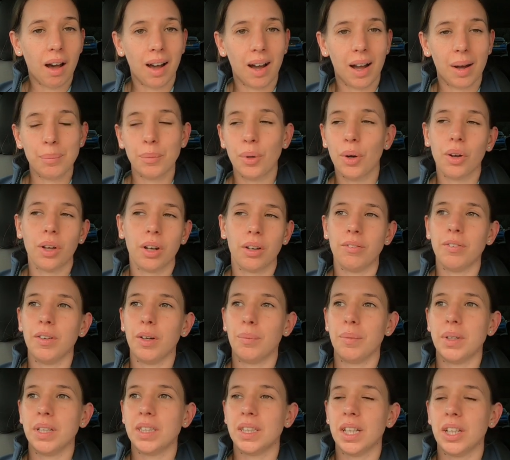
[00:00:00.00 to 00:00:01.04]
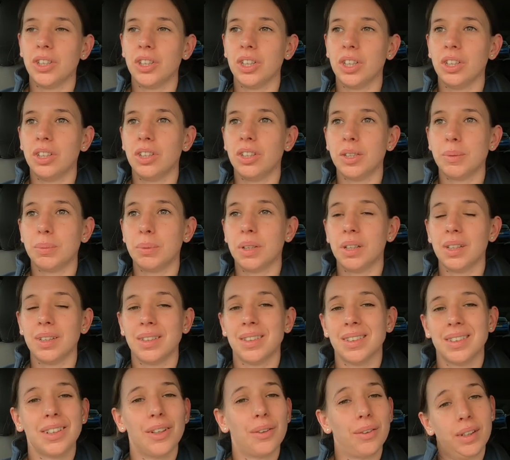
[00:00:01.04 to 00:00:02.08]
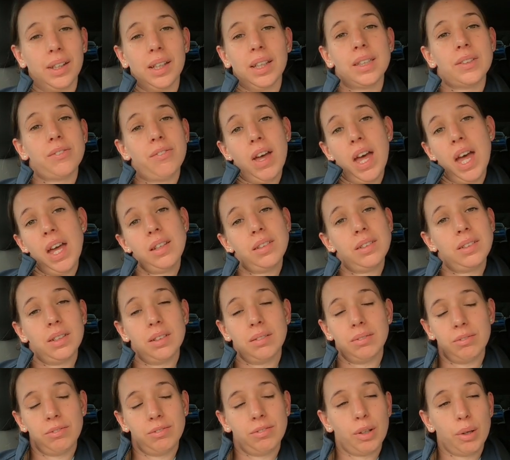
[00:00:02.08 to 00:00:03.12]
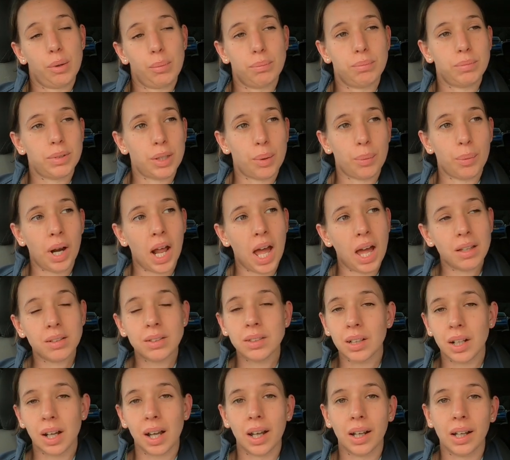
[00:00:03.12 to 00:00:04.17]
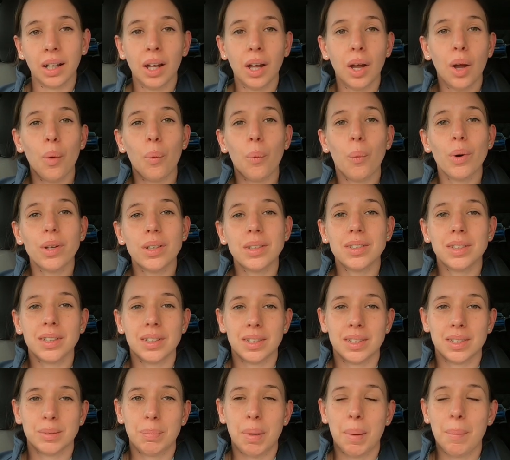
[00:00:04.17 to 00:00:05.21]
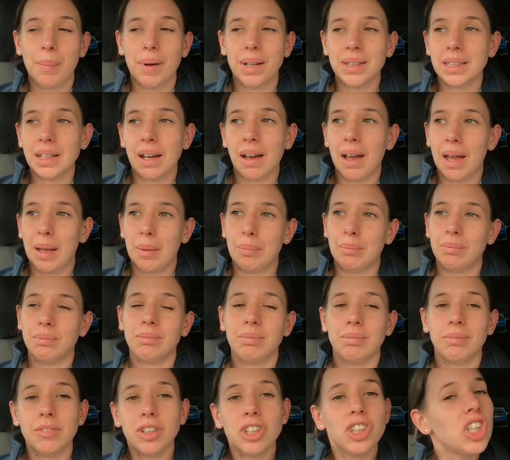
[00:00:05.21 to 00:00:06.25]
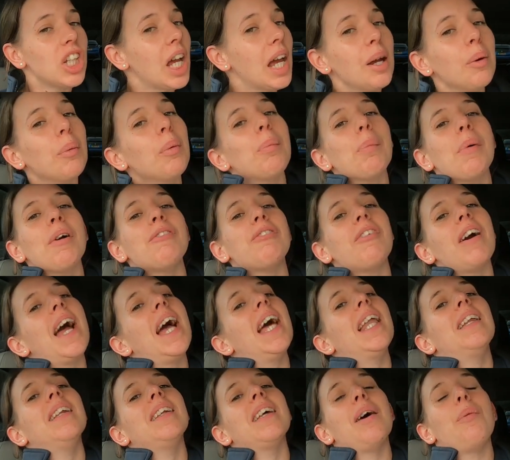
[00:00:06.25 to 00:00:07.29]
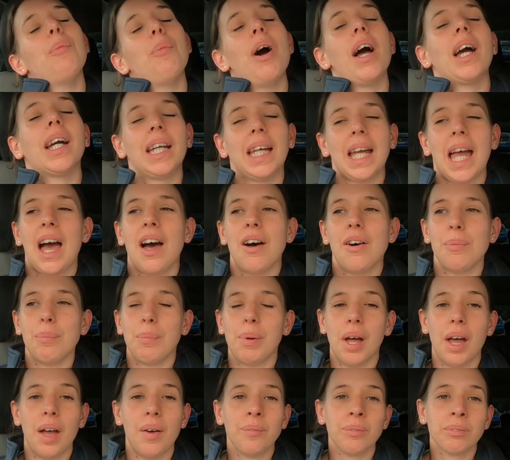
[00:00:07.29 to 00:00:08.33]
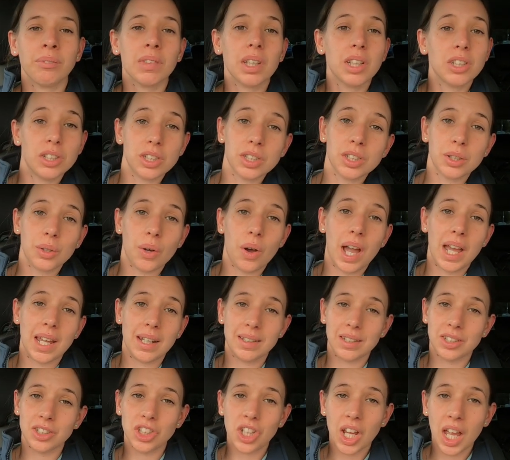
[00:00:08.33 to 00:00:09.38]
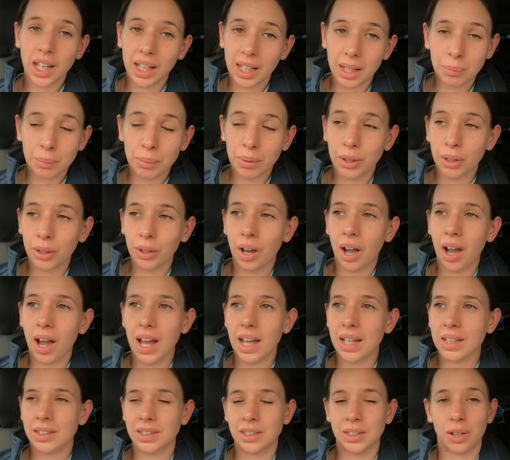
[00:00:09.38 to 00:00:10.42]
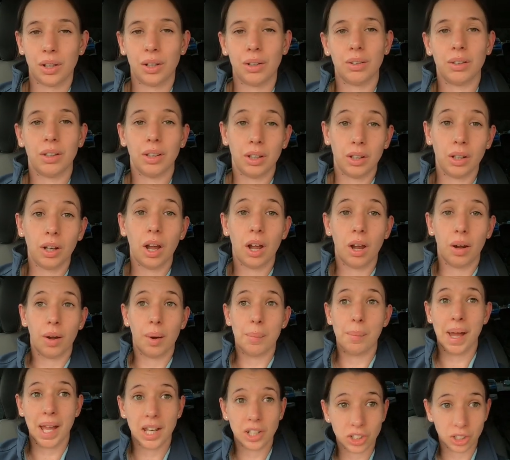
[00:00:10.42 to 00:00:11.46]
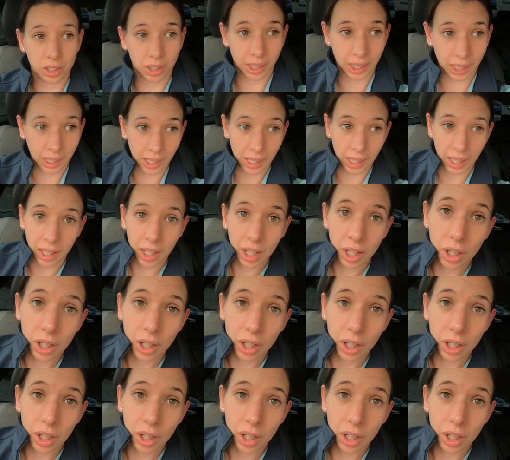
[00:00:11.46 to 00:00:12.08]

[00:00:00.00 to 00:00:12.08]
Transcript: I'm not going to film this session just because I don't think it's fair to film someone else, and I want to spend my time chatting with my friend and working out, but just thought I'd check in with you guys so that you know I'm actually here.